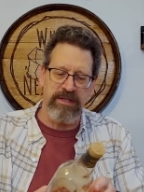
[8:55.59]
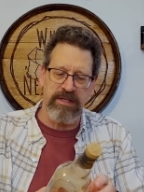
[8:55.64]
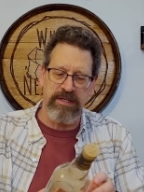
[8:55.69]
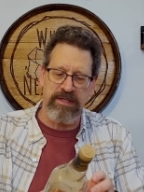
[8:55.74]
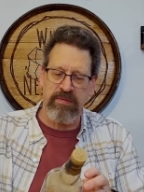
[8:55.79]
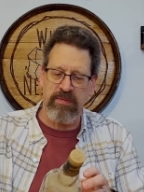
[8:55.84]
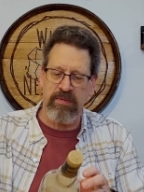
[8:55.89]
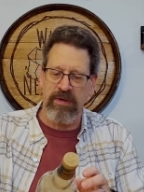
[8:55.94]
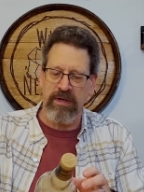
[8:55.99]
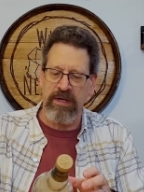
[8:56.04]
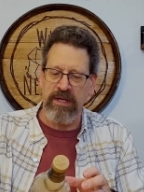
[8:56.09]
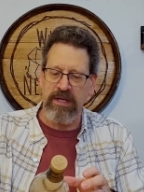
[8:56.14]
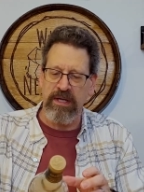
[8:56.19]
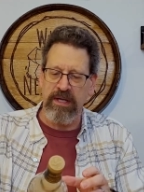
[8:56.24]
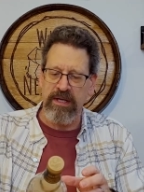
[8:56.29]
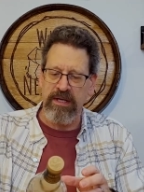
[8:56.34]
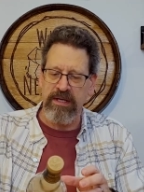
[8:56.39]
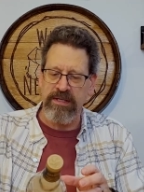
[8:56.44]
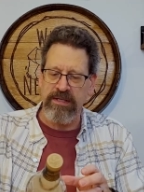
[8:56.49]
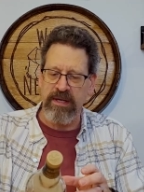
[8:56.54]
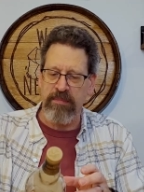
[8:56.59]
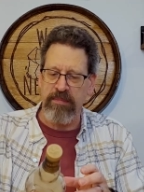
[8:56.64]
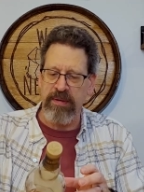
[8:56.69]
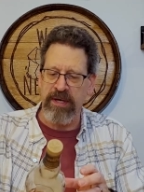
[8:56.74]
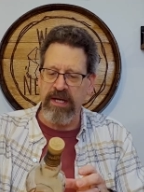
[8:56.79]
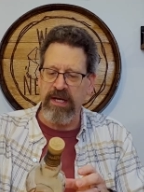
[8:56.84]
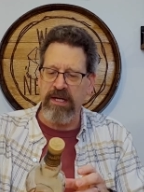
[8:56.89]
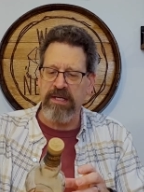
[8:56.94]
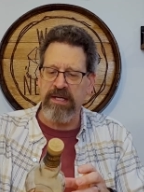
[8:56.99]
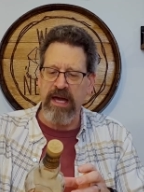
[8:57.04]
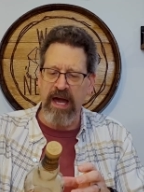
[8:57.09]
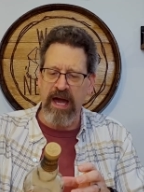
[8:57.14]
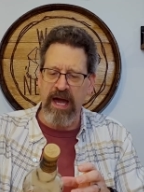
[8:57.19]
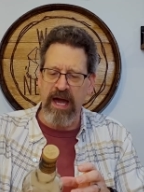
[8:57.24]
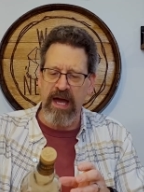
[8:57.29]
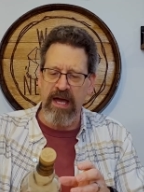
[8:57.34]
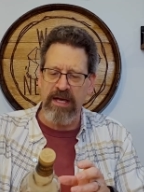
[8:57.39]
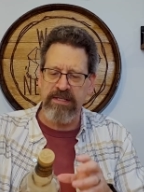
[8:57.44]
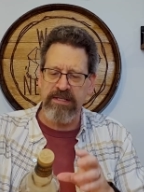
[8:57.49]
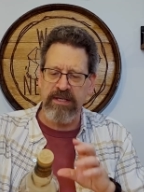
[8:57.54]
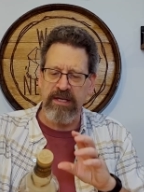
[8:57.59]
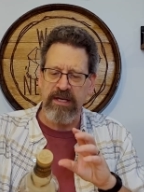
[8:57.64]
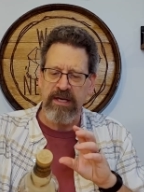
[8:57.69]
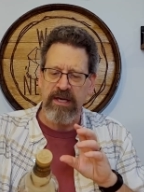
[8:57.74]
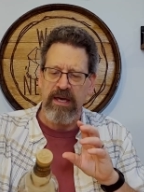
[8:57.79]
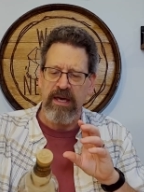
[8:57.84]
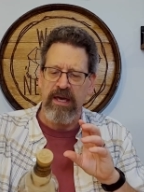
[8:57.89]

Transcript: This one is a peated cask.